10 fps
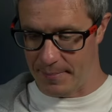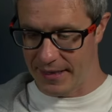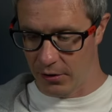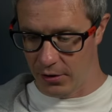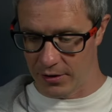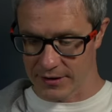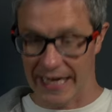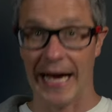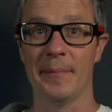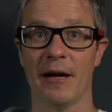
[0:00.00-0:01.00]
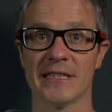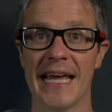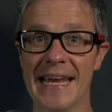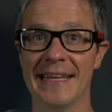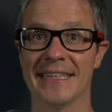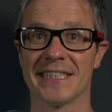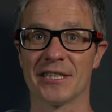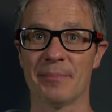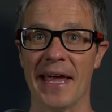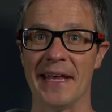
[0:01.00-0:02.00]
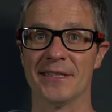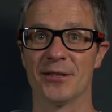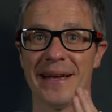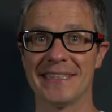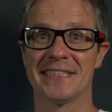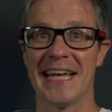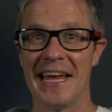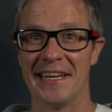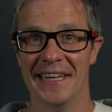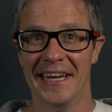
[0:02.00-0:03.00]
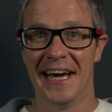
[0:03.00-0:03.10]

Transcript: because I'm now taking this to Spain to entertain